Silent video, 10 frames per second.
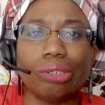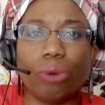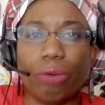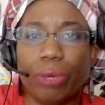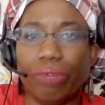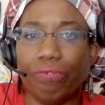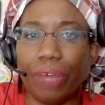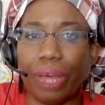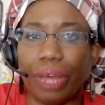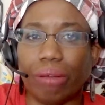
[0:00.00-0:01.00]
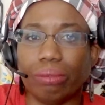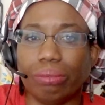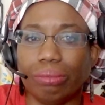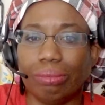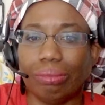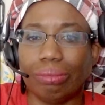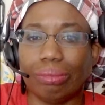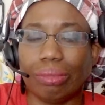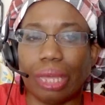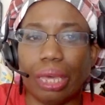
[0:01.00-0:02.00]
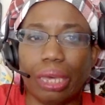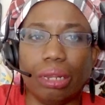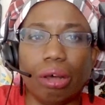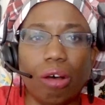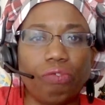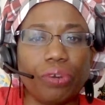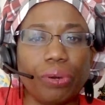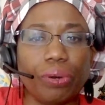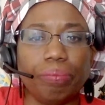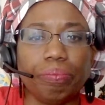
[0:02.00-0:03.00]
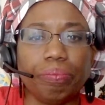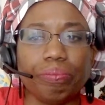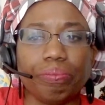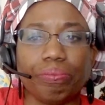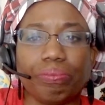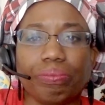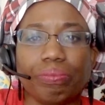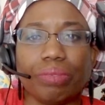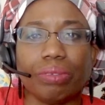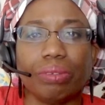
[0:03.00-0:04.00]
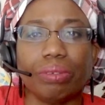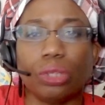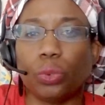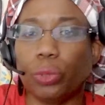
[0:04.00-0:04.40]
So I went and found a law firm, because